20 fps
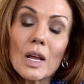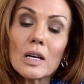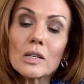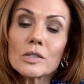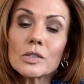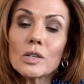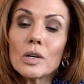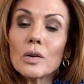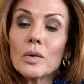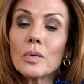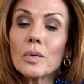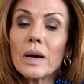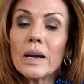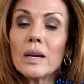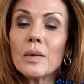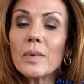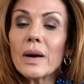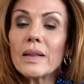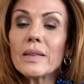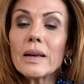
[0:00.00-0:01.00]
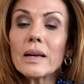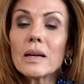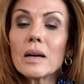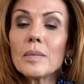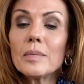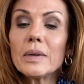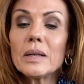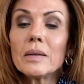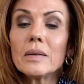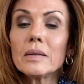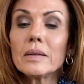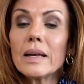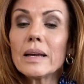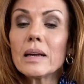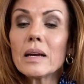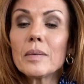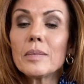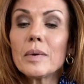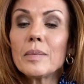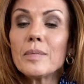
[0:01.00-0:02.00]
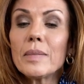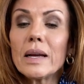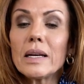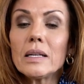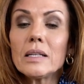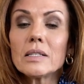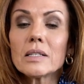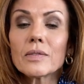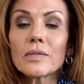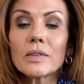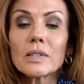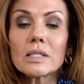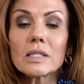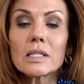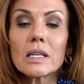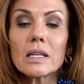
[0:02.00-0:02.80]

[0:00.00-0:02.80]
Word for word: so anyway, they come in they come in many different